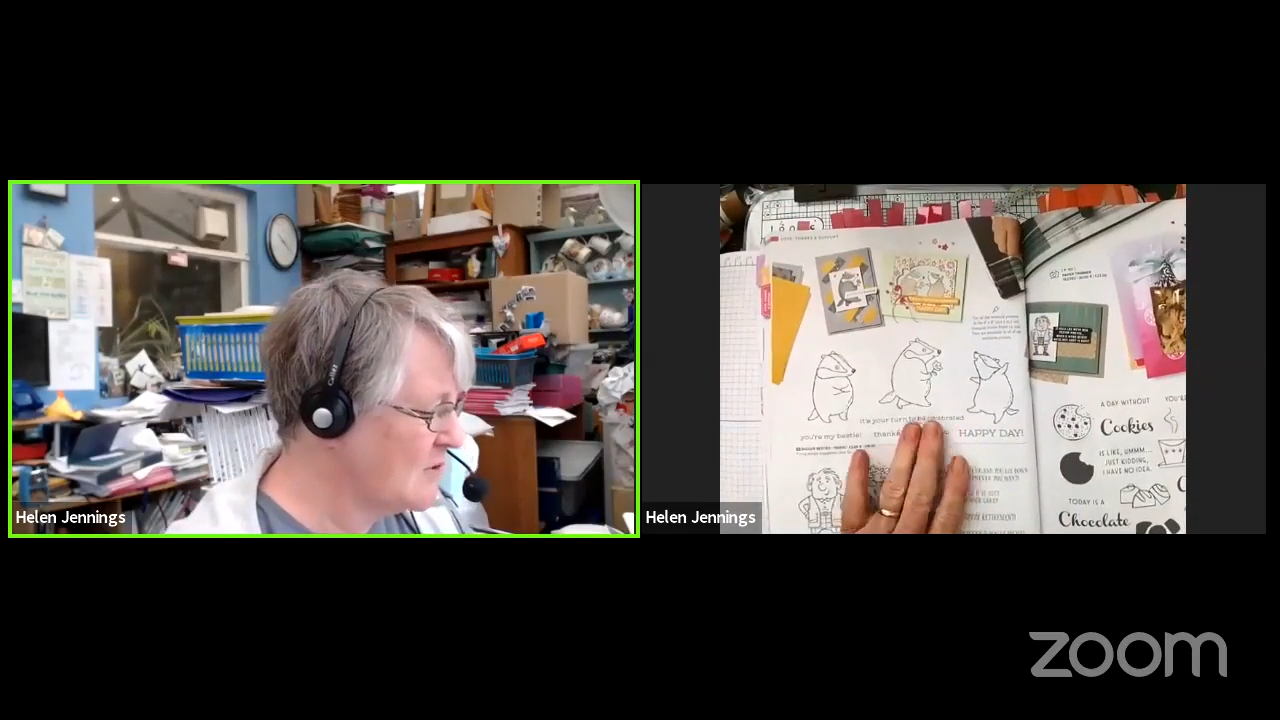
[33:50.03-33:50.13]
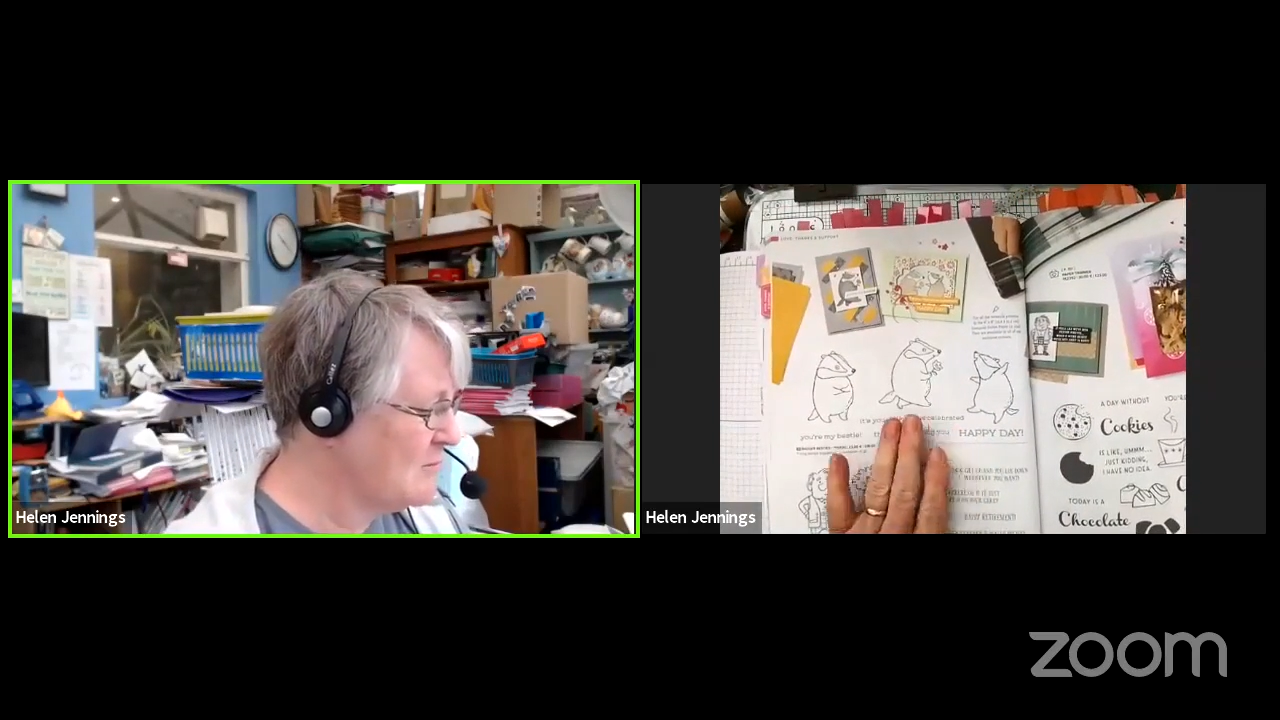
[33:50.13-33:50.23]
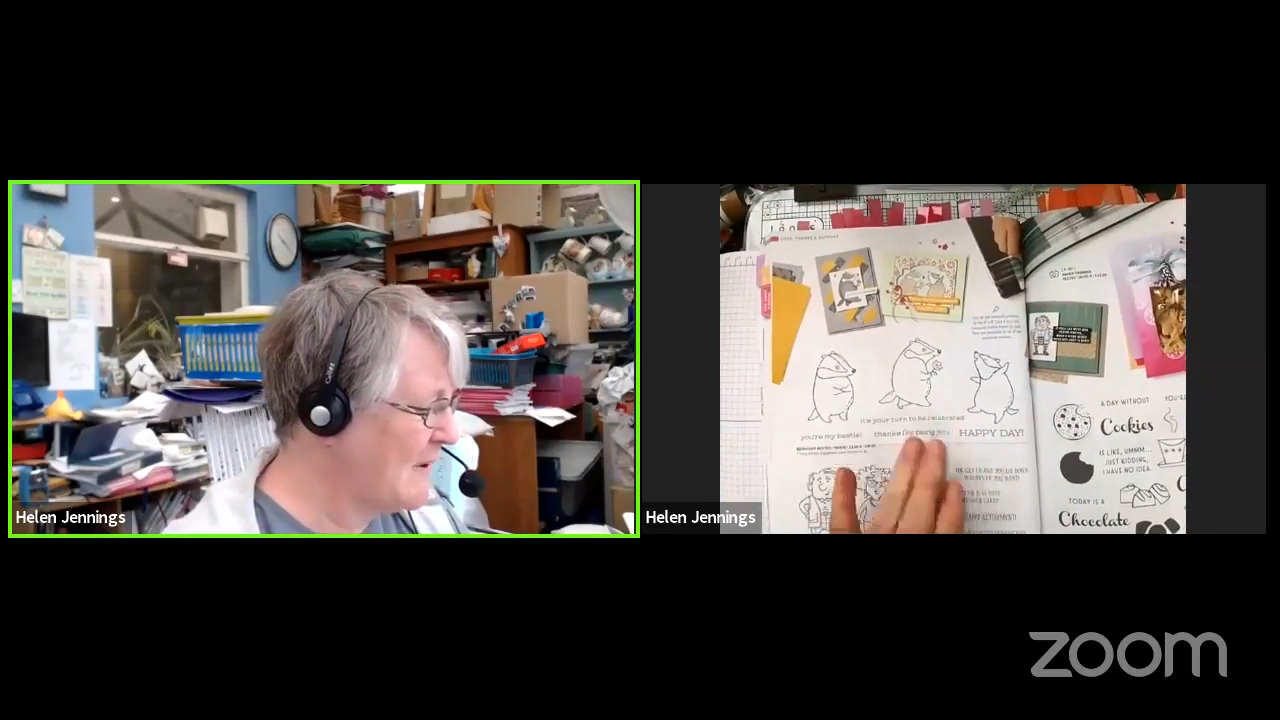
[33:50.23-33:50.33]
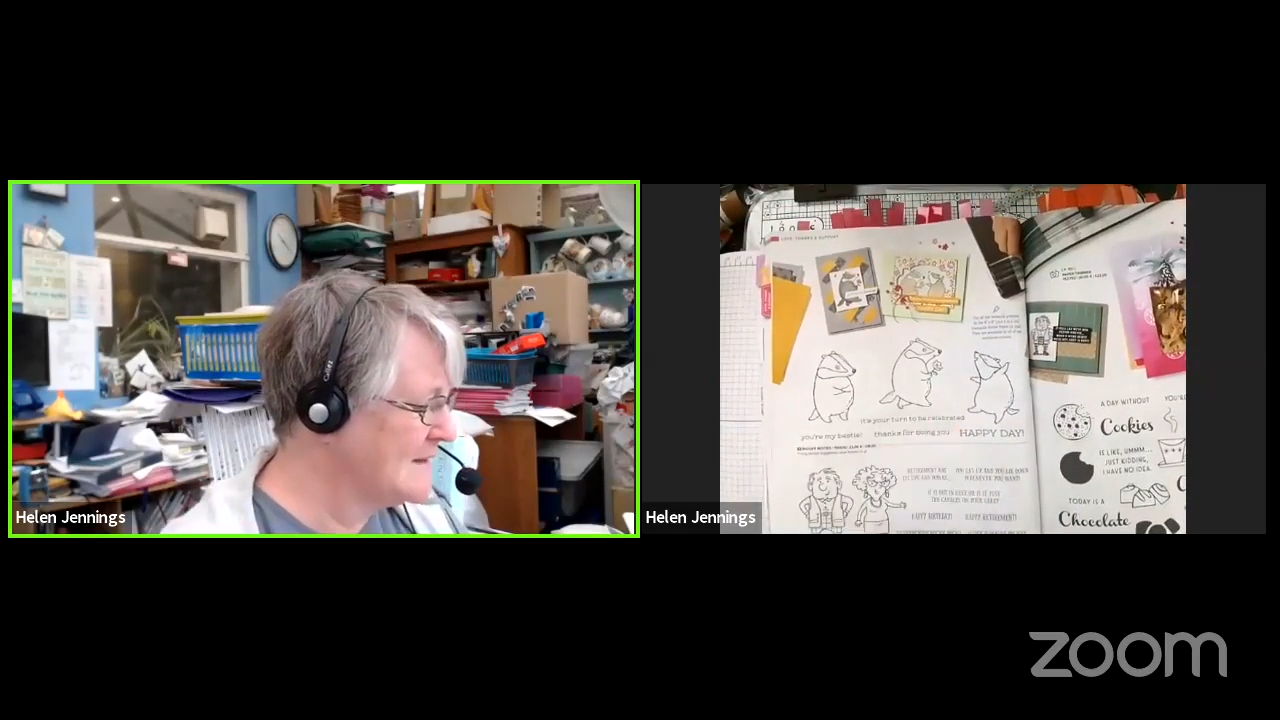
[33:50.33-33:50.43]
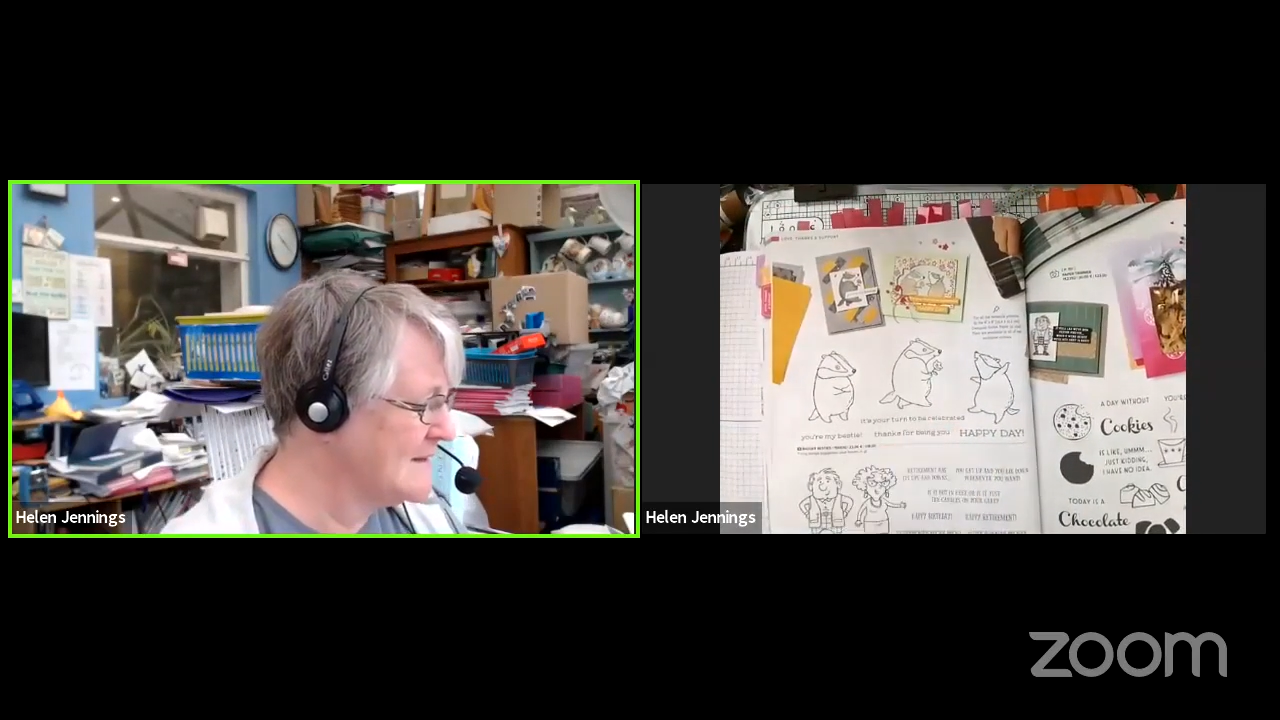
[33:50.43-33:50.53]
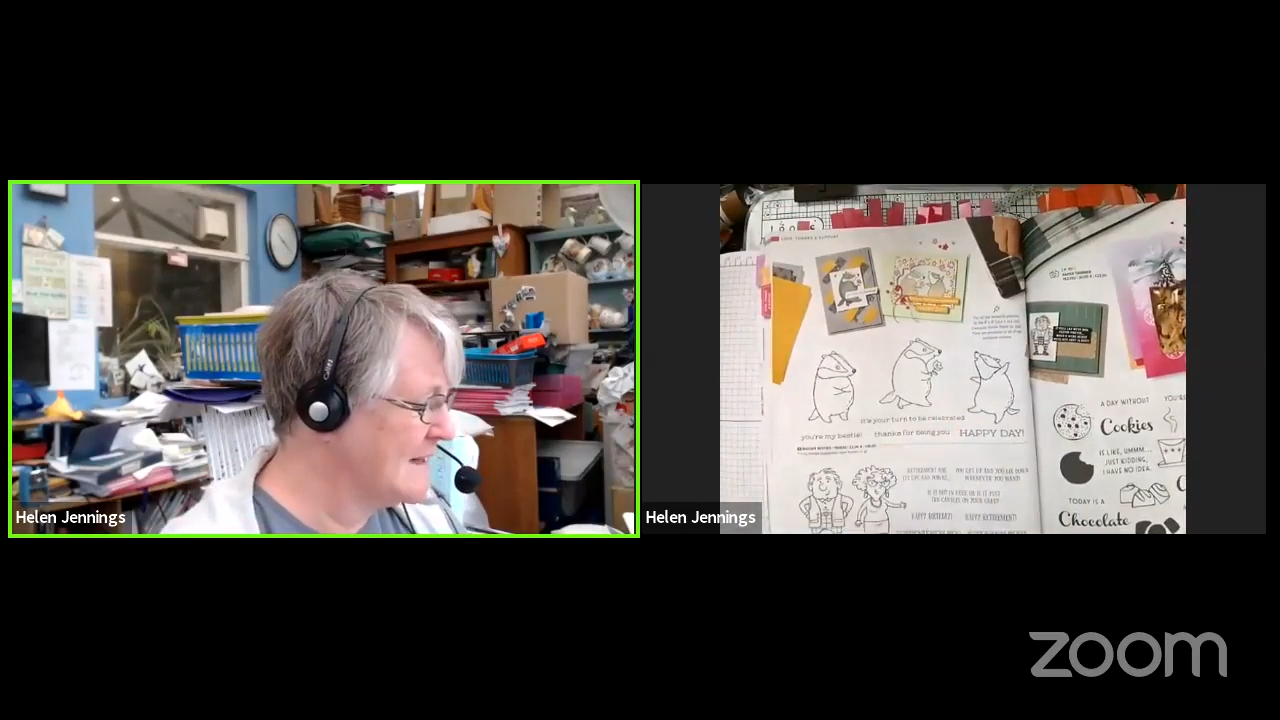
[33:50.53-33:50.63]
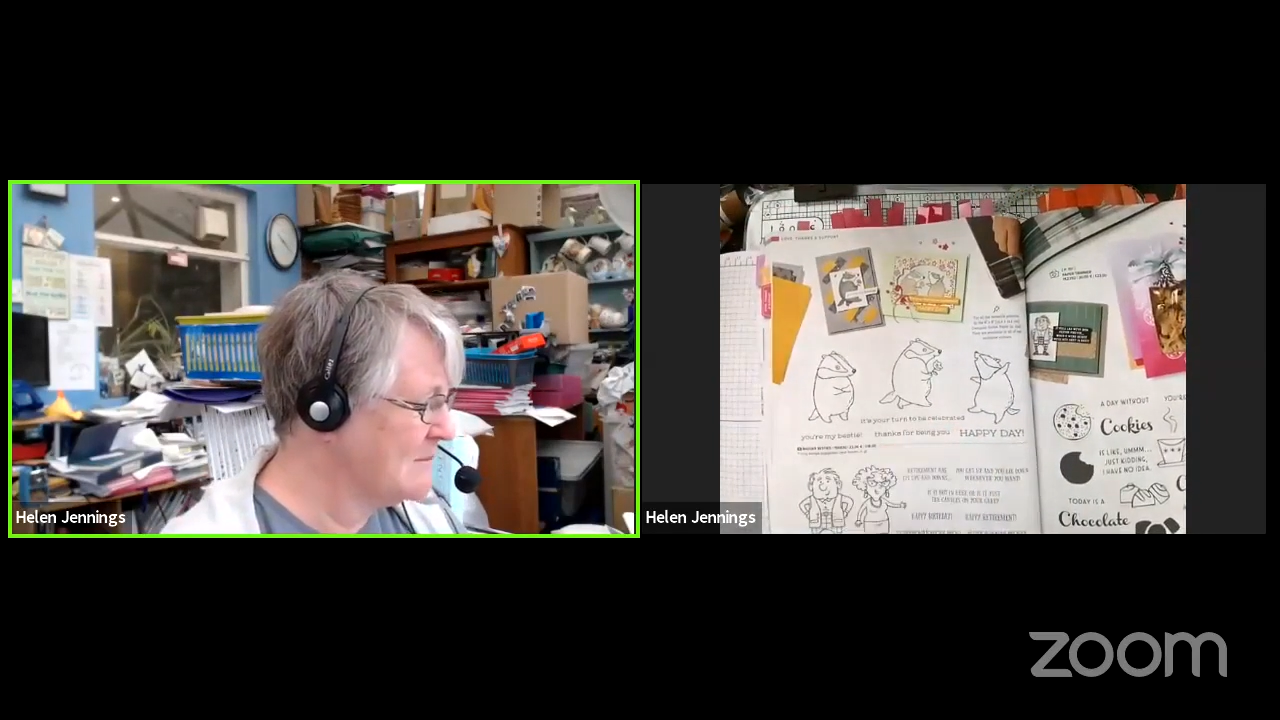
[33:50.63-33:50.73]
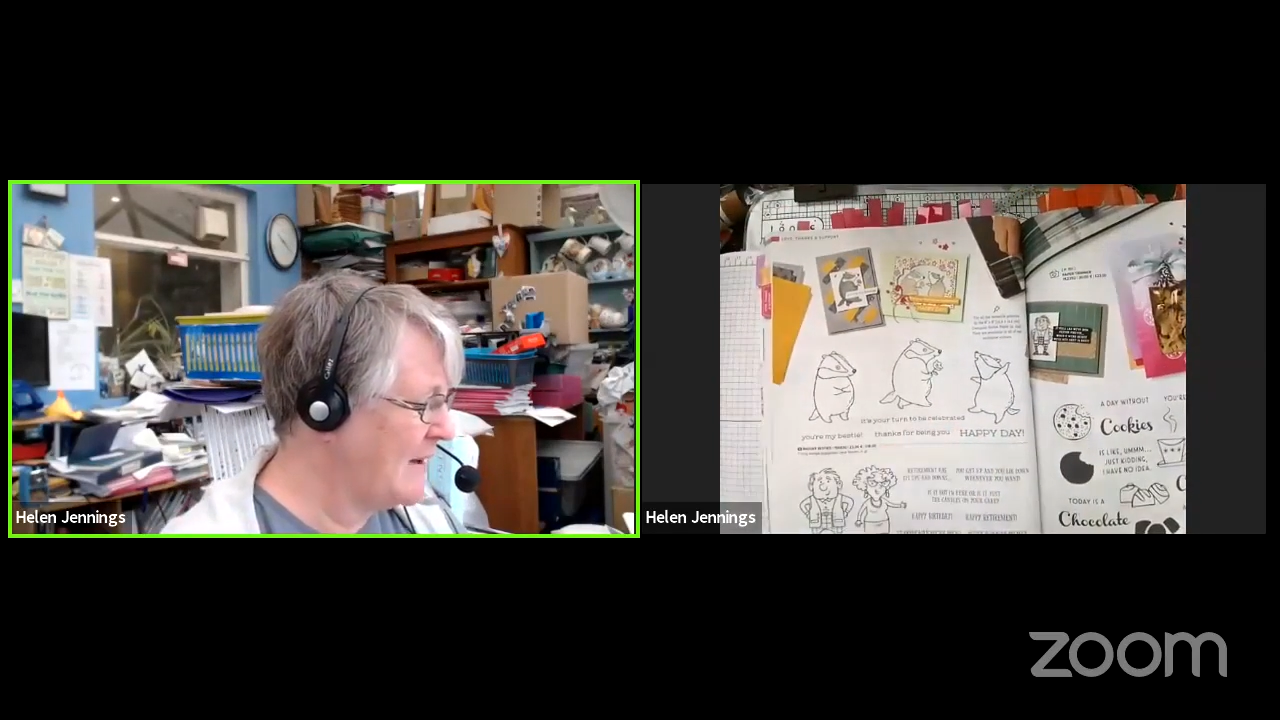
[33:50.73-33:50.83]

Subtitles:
romantic